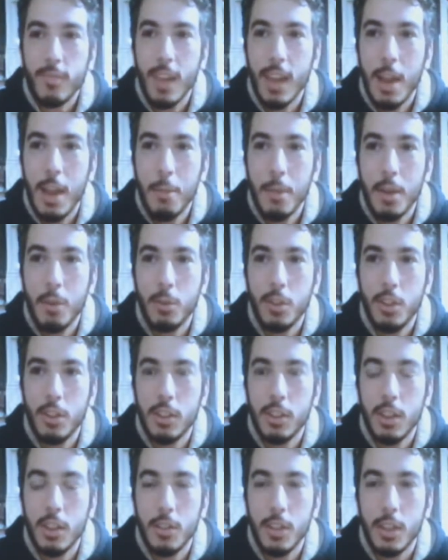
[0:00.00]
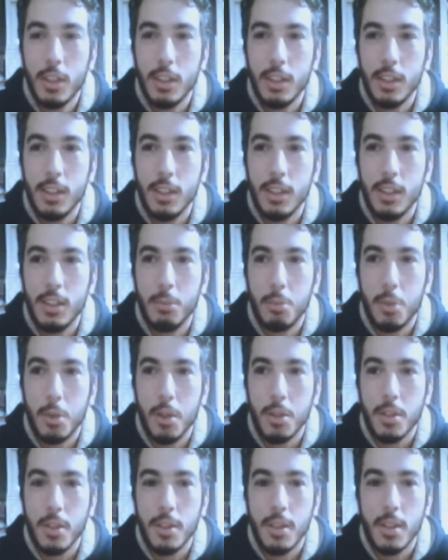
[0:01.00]
I mean, we don't have any
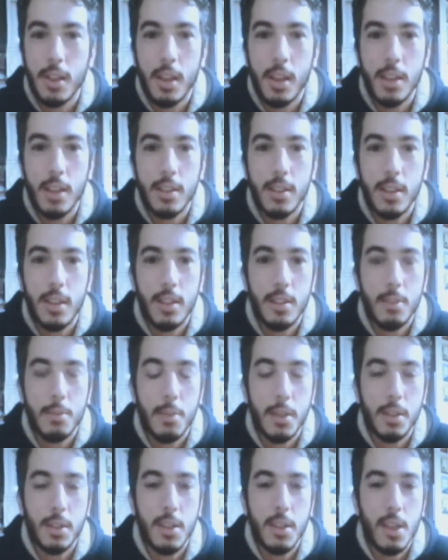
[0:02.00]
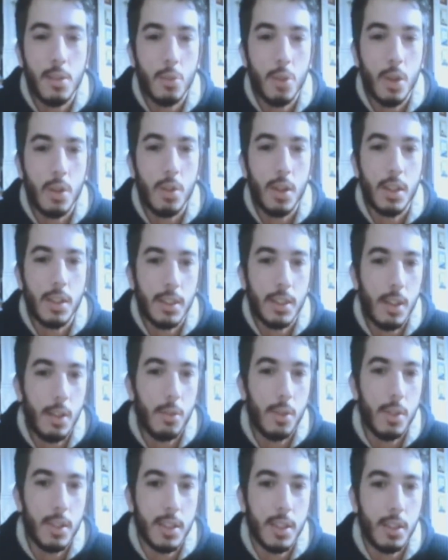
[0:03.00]
process against us, but yes, we are still
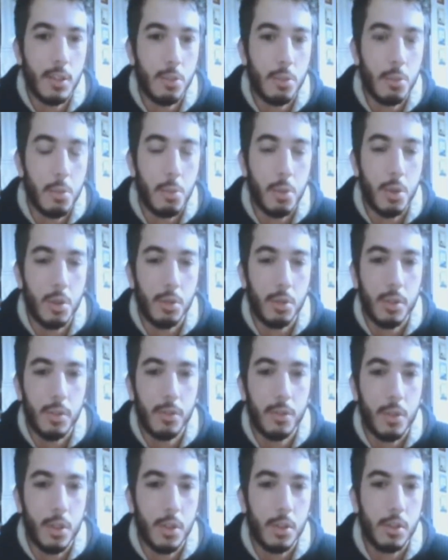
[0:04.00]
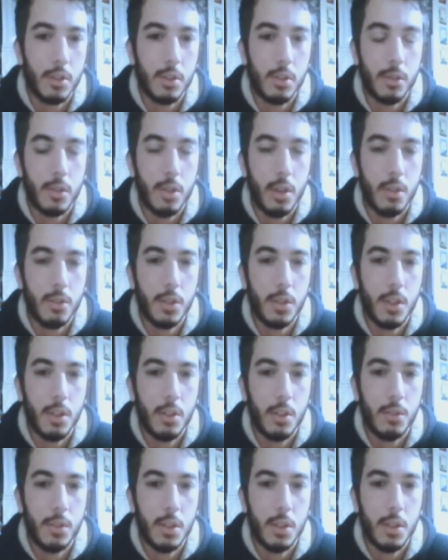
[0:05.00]
risking to be brought in front of
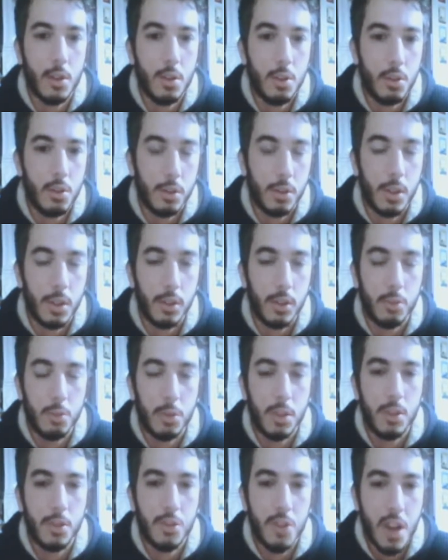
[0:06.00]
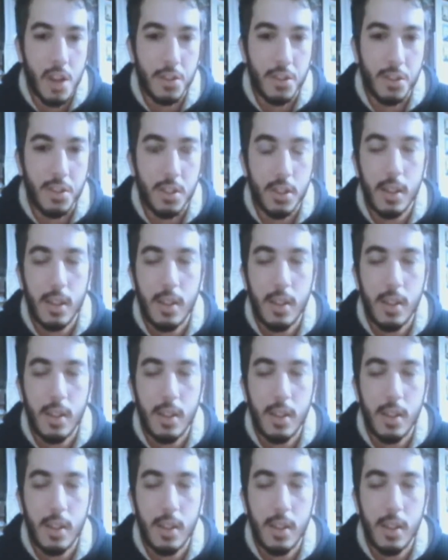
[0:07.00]
the court and to be judged.